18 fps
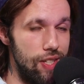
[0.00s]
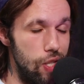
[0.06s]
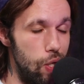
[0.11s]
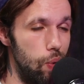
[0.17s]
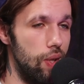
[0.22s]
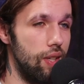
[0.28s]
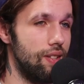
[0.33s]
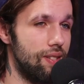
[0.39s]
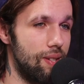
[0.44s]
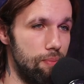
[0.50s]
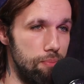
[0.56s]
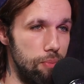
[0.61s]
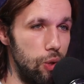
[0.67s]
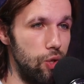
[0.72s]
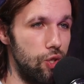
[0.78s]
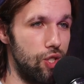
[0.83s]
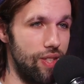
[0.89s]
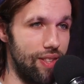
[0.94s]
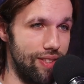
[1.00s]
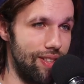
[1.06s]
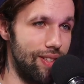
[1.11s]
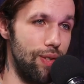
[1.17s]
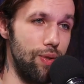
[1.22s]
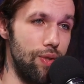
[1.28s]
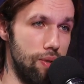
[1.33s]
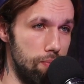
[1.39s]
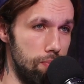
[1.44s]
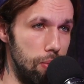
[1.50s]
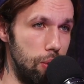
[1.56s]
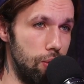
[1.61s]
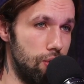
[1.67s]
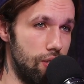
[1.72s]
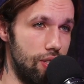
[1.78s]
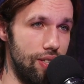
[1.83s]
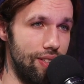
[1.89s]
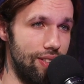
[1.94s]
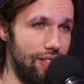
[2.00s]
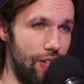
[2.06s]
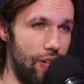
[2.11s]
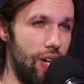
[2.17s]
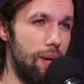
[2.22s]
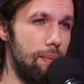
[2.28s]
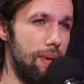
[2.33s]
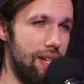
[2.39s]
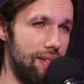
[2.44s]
doing some bullshit to do some bullshit. You know what I